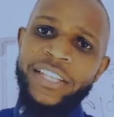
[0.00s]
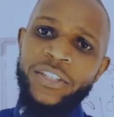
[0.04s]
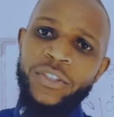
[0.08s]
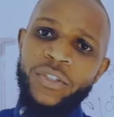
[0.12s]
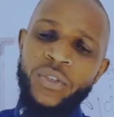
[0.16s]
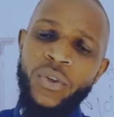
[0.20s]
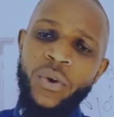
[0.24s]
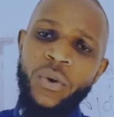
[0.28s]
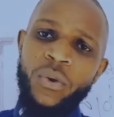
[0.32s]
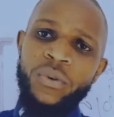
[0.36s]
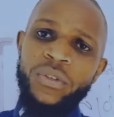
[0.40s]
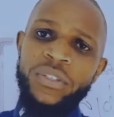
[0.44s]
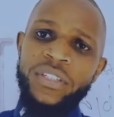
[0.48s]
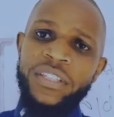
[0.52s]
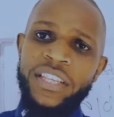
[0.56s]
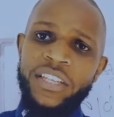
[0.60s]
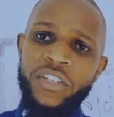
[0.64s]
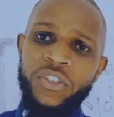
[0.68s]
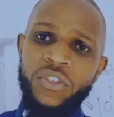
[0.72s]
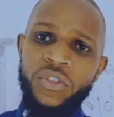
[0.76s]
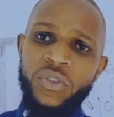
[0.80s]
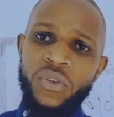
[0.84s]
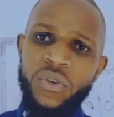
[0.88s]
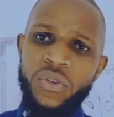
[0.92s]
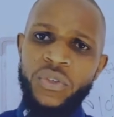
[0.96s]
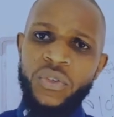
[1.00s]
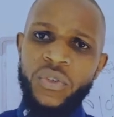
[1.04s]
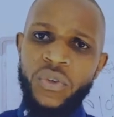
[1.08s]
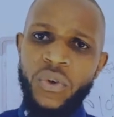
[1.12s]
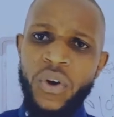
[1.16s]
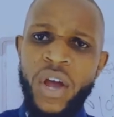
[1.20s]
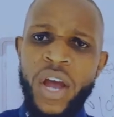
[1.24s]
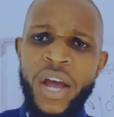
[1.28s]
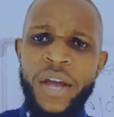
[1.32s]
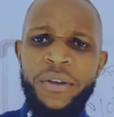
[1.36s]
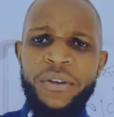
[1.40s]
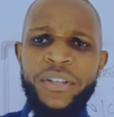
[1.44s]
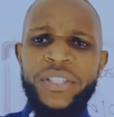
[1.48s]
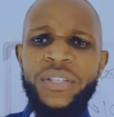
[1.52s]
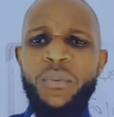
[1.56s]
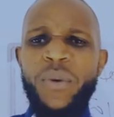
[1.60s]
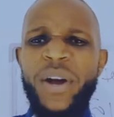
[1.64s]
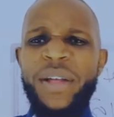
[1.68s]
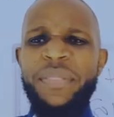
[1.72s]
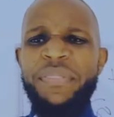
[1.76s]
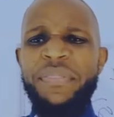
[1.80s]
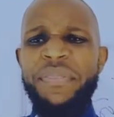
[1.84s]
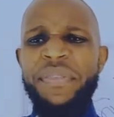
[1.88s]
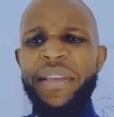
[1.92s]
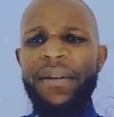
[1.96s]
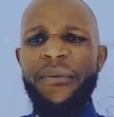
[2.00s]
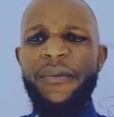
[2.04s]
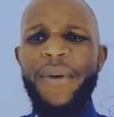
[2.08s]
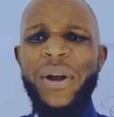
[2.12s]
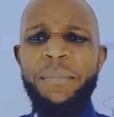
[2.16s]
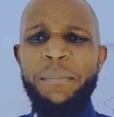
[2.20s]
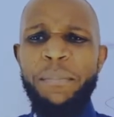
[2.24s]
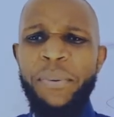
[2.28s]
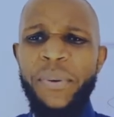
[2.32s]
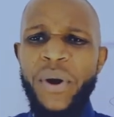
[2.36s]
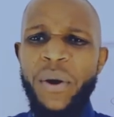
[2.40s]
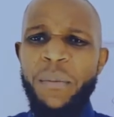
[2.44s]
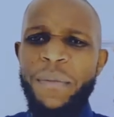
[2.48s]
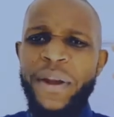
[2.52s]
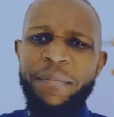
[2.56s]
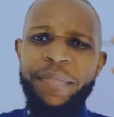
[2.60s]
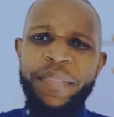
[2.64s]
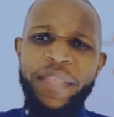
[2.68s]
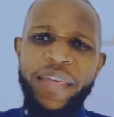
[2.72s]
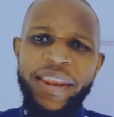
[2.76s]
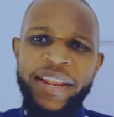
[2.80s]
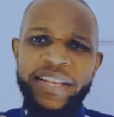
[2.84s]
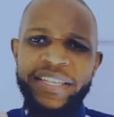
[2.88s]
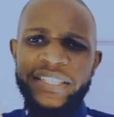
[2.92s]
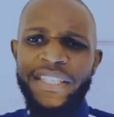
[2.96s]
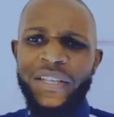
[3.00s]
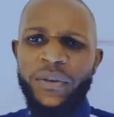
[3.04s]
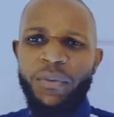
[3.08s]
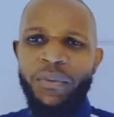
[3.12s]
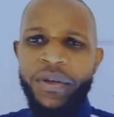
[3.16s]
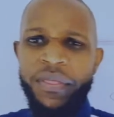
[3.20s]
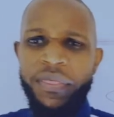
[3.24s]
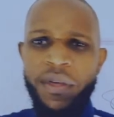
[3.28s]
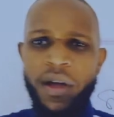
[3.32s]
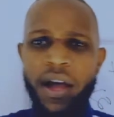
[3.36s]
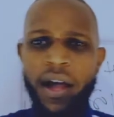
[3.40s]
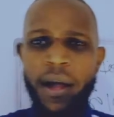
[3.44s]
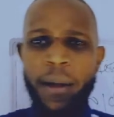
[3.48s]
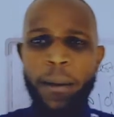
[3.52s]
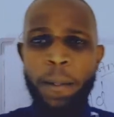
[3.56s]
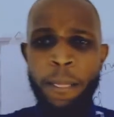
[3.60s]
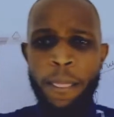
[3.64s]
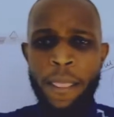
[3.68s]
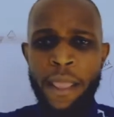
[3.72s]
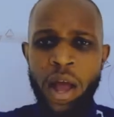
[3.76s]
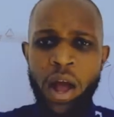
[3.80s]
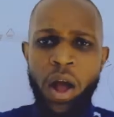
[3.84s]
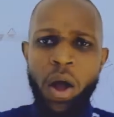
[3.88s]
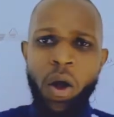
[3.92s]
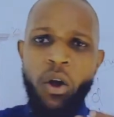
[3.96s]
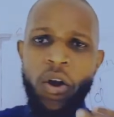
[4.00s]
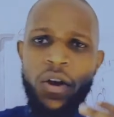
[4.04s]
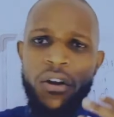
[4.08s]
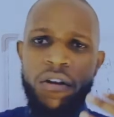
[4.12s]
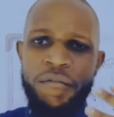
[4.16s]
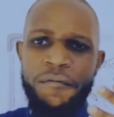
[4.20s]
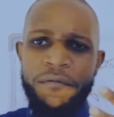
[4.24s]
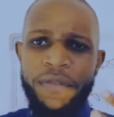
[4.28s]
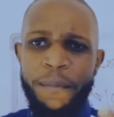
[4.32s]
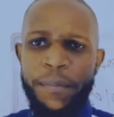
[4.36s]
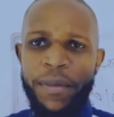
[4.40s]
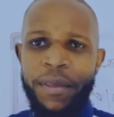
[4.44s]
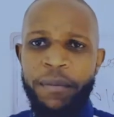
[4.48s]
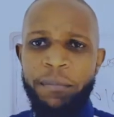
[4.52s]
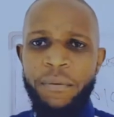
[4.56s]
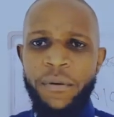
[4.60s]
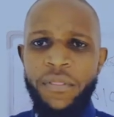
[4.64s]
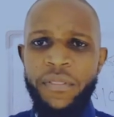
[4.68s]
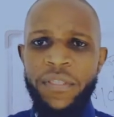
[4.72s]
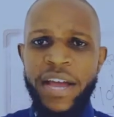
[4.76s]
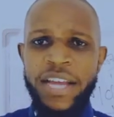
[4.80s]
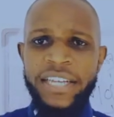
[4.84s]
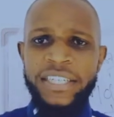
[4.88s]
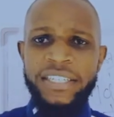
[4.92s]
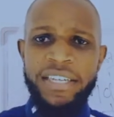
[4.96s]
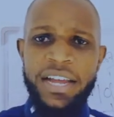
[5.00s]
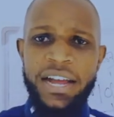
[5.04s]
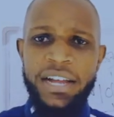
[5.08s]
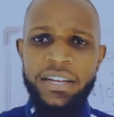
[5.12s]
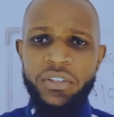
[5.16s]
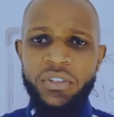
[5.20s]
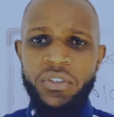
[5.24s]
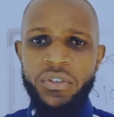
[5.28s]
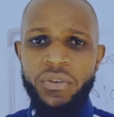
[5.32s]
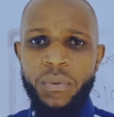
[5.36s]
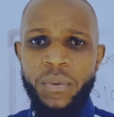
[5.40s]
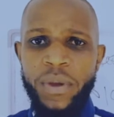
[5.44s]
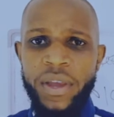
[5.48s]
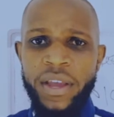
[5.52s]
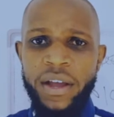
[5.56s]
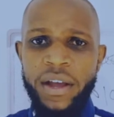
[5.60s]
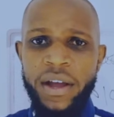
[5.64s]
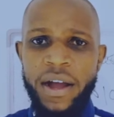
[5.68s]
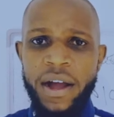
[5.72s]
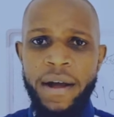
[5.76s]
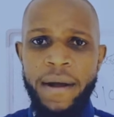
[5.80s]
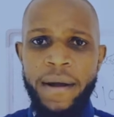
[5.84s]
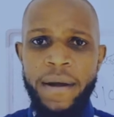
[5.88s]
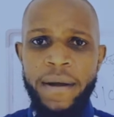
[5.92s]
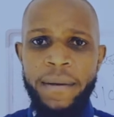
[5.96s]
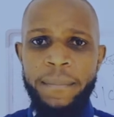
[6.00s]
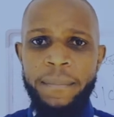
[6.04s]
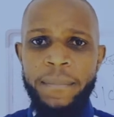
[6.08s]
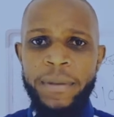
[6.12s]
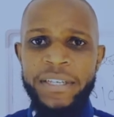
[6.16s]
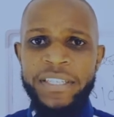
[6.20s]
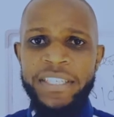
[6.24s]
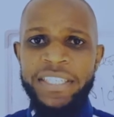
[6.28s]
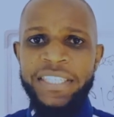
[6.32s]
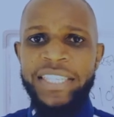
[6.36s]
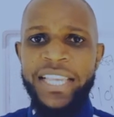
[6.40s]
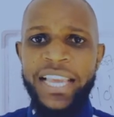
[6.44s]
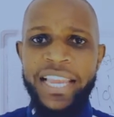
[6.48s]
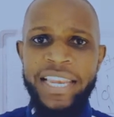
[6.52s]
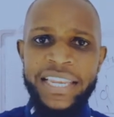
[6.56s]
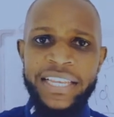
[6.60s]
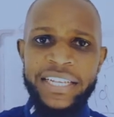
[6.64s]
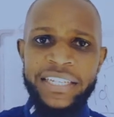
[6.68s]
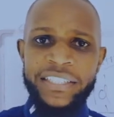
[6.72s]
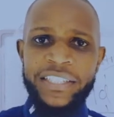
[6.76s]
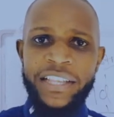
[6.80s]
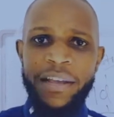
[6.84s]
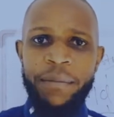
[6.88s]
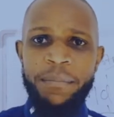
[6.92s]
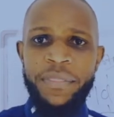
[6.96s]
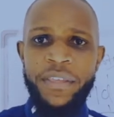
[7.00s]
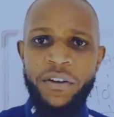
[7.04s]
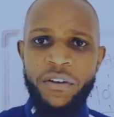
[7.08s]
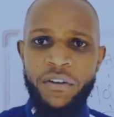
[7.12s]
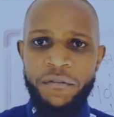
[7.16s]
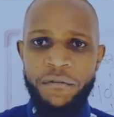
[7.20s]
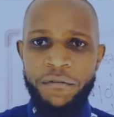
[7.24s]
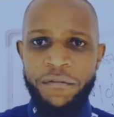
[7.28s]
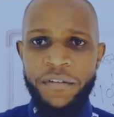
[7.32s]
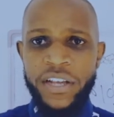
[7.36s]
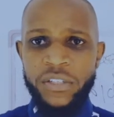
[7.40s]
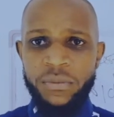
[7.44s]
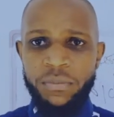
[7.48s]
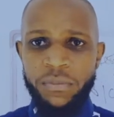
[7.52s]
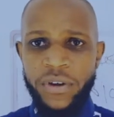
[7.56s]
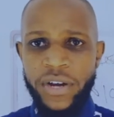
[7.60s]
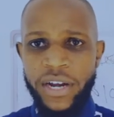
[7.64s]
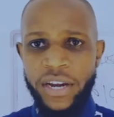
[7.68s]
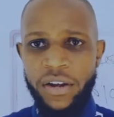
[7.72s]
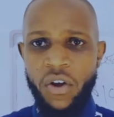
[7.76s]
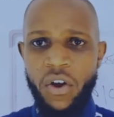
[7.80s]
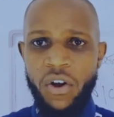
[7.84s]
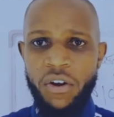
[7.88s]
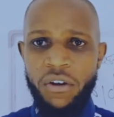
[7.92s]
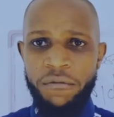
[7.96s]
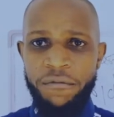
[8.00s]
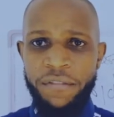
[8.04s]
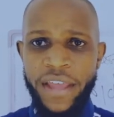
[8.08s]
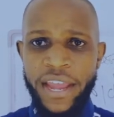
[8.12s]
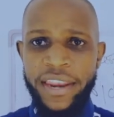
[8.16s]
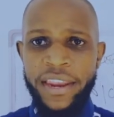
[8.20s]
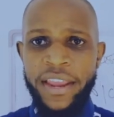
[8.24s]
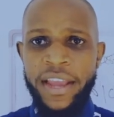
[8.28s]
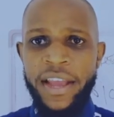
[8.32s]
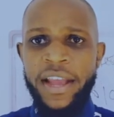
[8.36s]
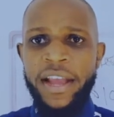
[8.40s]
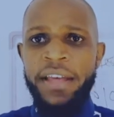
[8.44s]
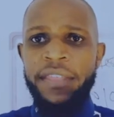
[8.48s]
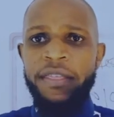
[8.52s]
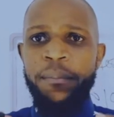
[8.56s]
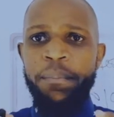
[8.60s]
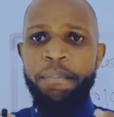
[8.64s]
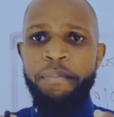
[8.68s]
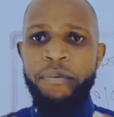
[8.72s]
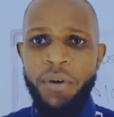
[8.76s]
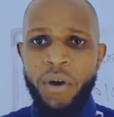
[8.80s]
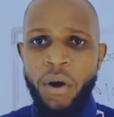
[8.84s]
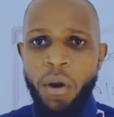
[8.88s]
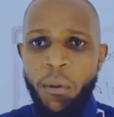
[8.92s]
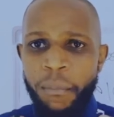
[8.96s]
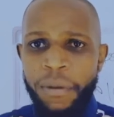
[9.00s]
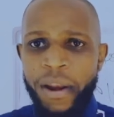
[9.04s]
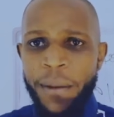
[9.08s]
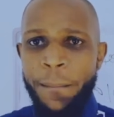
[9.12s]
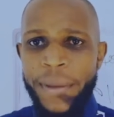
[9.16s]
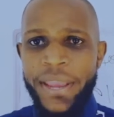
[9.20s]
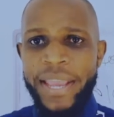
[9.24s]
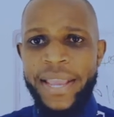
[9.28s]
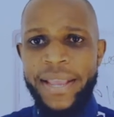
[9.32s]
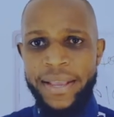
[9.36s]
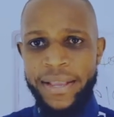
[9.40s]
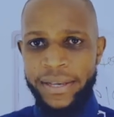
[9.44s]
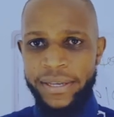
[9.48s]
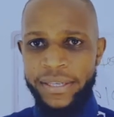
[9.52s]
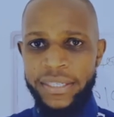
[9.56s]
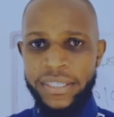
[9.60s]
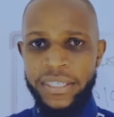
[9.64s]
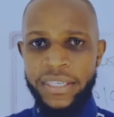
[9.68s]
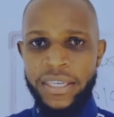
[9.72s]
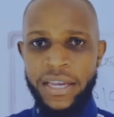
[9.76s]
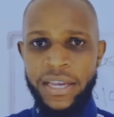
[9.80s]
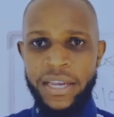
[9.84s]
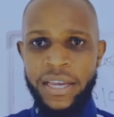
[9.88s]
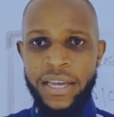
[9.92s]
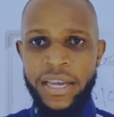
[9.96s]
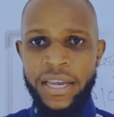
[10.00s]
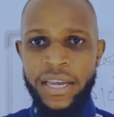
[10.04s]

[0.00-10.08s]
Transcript: I sold the shoe to. You see, one thing, one problem that I see with all of the people that are doing selling something on Facebook and all of that, the problem is